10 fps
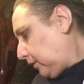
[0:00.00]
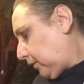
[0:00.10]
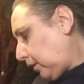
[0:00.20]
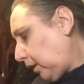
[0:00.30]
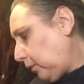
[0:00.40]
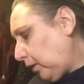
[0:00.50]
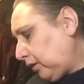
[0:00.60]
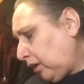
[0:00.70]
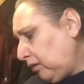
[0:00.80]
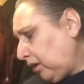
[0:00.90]
So I
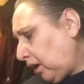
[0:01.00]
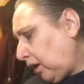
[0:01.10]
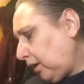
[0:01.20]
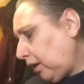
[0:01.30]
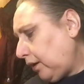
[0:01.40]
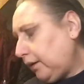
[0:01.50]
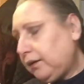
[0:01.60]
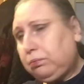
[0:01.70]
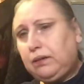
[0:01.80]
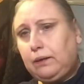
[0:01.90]
don't highlight the
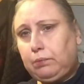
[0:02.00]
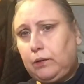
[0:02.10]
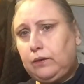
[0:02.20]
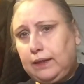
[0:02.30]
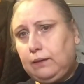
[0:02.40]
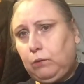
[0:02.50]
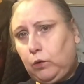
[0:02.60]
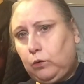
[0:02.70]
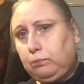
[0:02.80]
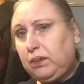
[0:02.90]
brow bone
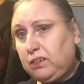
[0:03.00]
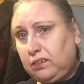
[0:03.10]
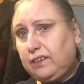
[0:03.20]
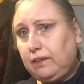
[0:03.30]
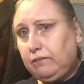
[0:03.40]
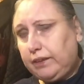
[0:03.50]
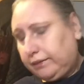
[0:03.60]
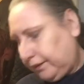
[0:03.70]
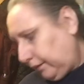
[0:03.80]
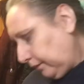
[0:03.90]
anymore because of that
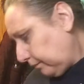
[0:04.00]
reason.